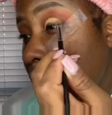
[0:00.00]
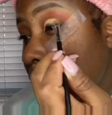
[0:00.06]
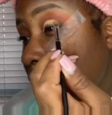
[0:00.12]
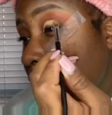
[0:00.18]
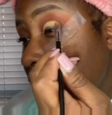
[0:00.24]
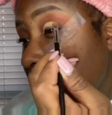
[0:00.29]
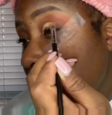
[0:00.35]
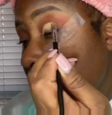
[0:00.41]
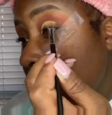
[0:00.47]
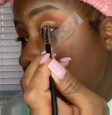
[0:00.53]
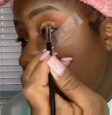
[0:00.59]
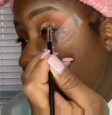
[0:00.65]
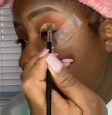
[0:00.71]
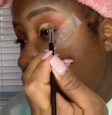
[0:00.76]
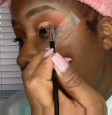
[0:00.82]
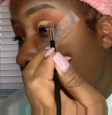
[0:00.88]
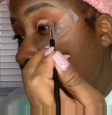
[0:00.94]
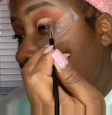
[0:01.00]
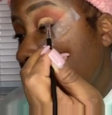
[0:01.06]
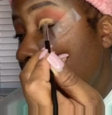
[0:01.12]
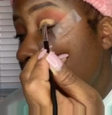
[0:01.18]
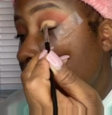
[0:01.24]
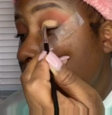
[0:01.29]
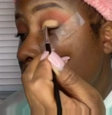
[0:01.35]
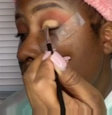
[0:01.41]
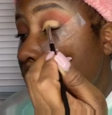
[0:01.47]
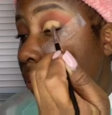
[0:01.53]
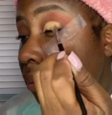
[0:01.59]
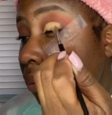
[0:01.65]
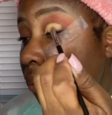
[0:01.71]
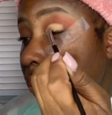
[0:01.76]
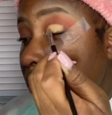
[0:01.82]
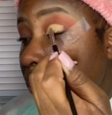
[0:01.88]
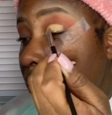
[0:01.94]
exactly I have to
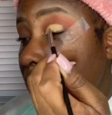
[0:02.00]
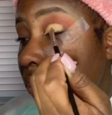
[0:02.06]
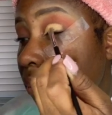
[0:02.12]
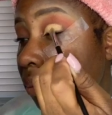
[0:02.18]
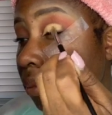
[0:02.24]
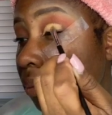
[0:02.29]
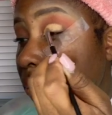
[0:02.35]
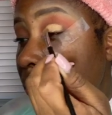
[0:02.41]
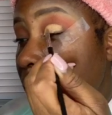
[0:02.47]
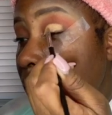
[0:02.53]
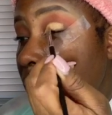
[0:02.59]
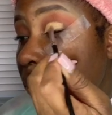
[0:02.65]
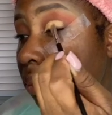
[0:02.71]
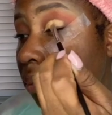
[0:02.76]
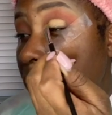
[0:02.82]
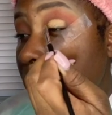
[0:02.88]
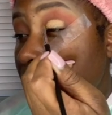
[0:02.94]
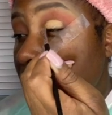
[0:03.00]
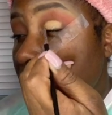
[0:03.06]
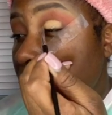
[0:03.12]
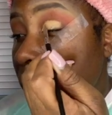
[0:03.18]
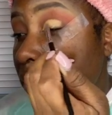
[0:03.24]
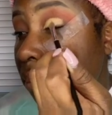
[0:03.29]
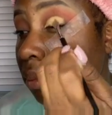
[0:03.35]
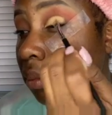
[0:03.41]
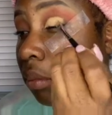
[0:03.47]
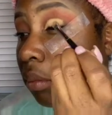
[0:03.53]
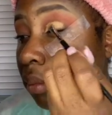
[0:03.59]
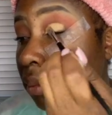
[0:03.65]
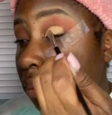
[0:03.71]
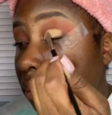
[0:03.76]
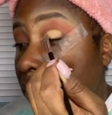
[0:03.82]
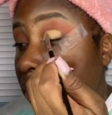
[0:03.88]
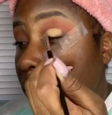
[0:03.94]
crease so I don't go
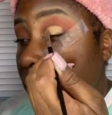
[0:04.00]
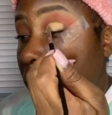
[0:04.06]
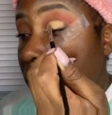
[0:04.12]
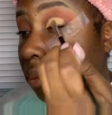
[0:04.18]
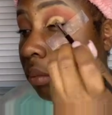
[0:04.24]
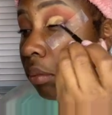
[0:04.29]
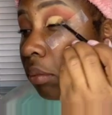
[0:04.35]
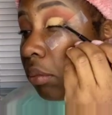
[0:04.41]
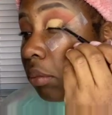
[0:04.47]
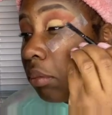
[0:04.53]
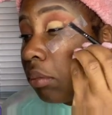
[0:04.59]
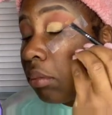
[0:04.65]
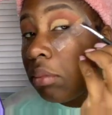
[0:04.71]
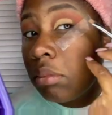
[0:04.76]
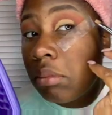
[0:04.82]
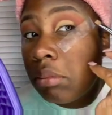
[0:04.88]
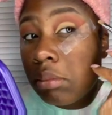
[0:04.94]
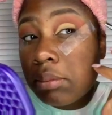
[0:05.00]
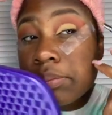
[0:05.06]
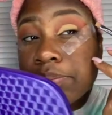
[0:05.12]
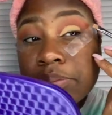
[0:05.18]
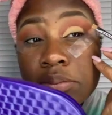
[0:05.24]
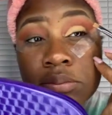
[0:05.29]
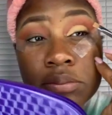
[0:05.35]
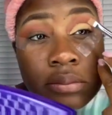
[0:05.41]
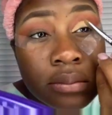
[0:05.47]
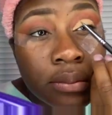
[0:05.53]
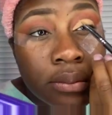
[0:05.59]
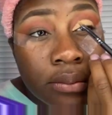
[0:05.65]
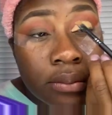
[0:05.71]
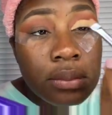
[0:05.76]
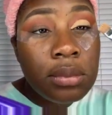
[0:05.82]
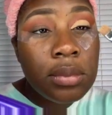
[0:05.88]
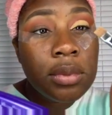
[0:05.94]
over too much and
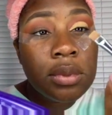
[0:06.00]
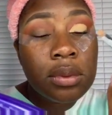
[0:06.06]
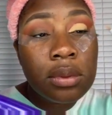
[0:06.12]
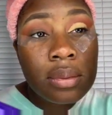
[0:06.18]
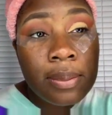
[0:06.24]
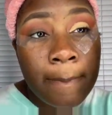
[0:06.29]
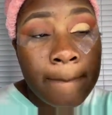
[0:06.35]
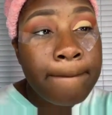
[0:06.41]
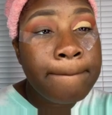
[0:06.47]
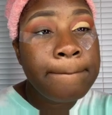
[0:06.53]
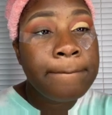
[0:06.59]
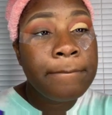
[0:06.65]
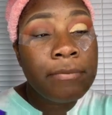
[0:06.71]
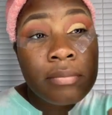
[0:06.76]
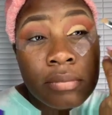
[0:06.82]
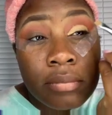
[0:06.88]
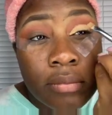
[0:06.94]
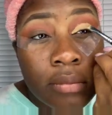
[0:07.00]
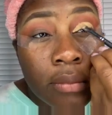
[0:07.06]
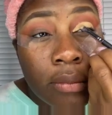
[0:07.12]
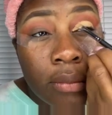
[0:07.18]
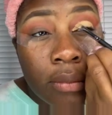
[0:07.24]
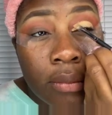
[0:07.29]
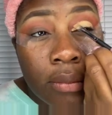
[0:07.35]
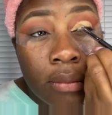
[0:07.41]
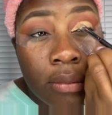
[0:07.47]
now it wouldn't look good.